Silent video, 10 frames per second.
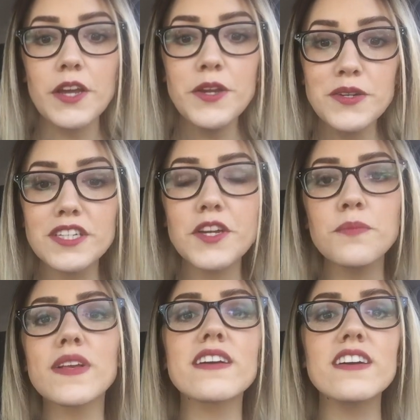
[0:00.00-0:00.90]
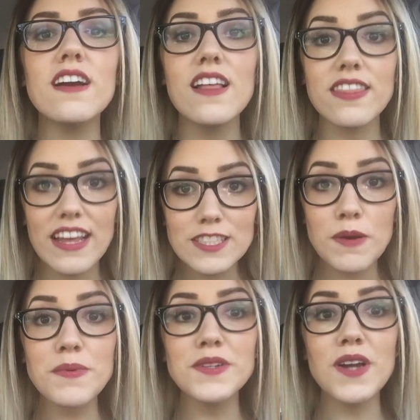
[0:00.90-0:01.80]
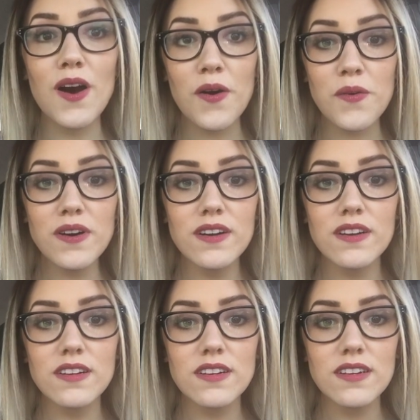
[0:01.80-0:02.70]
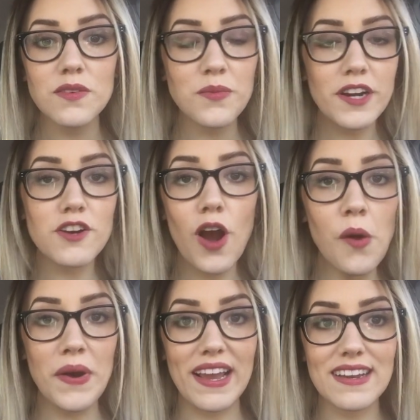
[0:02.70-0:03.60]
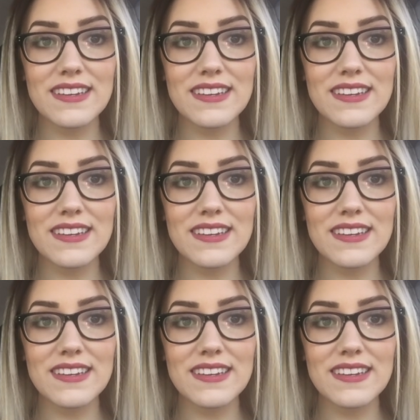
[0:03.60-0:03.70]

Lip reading: Using your blinker lets people know where you're going.